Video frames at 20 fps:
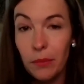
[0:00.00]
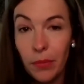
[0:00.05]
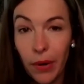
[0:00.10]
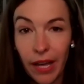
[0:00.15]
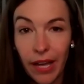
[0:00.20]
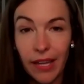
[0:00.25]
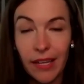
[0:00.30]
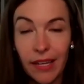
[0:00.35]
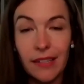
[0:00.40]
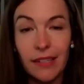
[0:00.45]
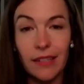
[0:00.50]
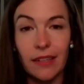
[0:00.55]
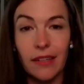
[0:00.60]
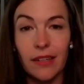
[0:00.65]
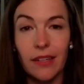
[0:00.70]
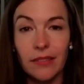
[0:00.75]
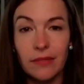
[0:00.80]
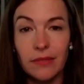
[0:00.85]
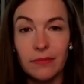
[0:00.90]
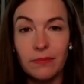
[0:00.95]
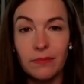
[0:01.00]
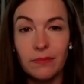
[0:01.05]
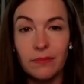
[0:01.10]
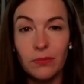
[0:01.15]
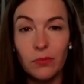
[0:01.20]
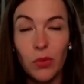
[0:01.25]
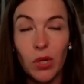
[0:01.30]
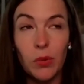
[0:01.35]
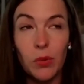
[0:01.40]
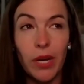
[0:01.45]
But
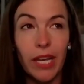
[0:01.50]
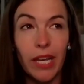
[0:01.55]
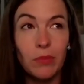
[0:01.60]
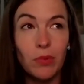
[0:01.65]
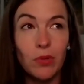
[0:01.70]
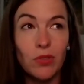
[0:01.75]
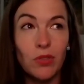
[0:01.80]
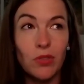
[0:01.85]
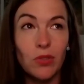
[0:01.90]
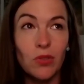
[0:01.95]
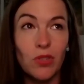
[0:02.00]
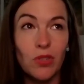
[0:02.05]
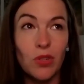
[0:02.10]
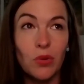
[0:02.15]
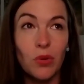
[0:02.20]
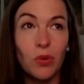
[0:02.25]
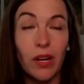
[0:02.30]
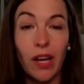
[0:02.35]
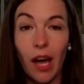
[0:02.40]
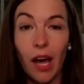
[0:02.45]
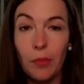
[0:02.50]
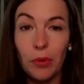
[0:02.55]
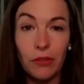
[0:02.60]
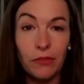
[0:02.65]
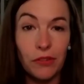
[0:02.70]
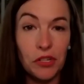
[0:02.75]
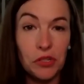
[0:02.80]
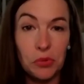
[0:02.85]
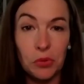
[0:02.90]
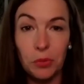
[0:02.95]
we were able to do a couple
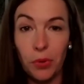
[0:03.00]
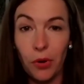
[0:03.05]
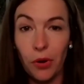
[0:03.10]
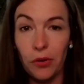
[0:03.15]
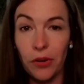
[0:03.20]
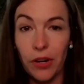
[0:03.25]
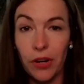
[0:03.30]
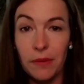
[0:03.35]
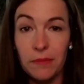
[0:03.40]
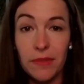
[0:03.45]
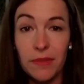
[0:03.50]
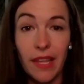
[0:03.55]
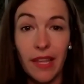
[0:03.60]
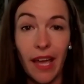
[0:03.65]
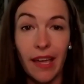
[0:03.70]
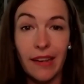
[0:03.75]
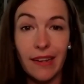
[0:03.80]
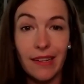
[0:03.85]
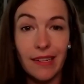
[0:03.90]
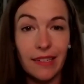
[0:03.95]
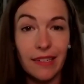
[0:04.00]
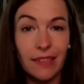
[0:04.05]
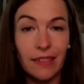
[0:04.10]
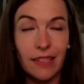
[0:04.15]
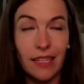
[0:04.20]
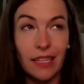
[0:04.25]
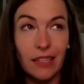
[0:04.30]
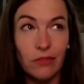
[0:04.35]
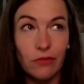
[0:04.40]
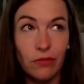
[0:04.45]
of virtual programs that
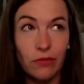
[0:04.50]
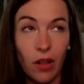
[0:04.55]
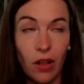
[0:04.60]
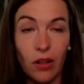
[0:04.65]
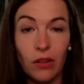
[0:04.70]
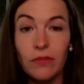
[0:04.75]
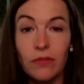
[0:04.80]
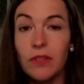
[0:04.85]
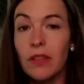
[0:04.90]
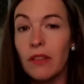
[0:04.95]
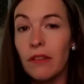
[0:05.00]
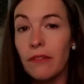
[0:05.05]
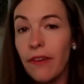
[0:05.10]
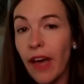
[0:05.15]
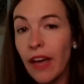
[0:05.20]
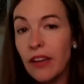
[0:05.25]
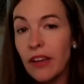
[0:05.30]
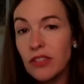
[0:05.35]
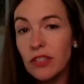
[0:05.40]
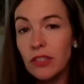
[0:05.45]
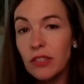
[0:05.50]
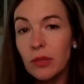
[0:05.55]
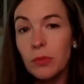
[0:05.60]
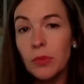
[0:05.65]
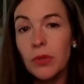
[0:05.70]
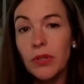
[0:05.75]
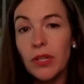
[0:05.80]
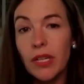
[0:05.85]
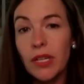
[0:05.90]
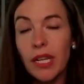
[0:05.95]
involved the fashion
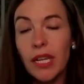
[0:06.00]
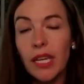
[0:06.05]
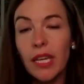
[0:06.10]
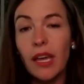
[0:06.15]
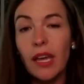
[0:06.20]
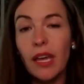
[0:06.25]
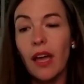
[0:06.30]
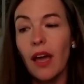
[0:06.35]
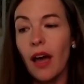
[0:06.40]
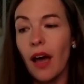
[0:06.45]
community,